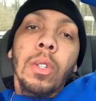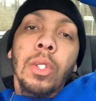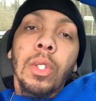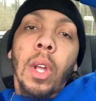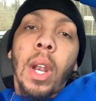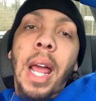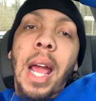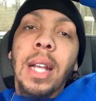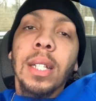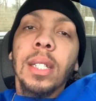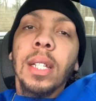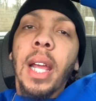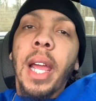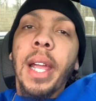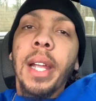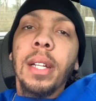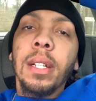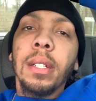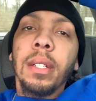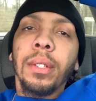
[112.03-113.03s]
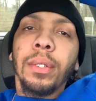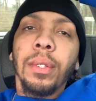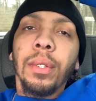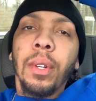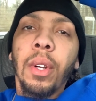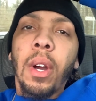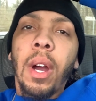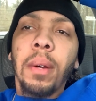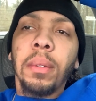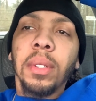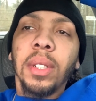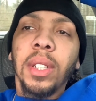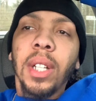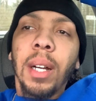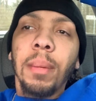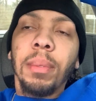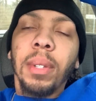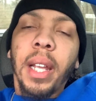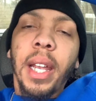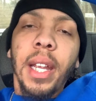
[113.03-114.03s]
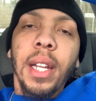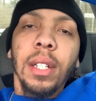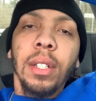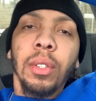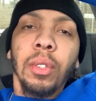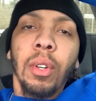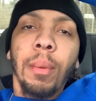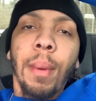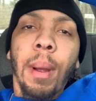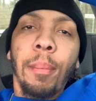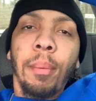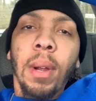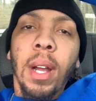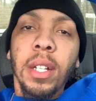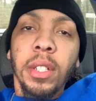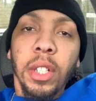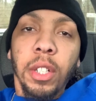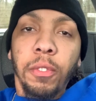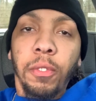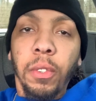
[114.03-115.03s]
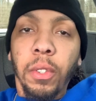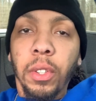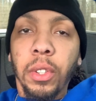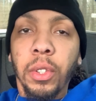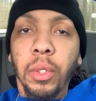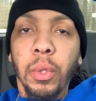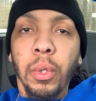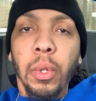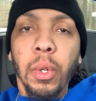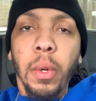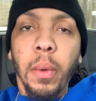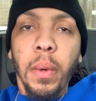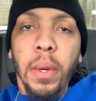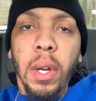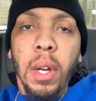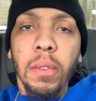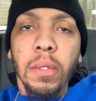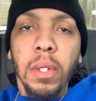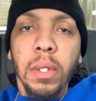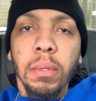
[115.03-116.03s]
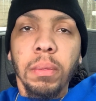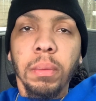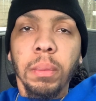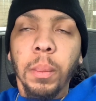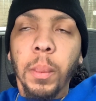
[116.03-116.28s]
so last night, you know, I was up late doing my project for school or whatever. And,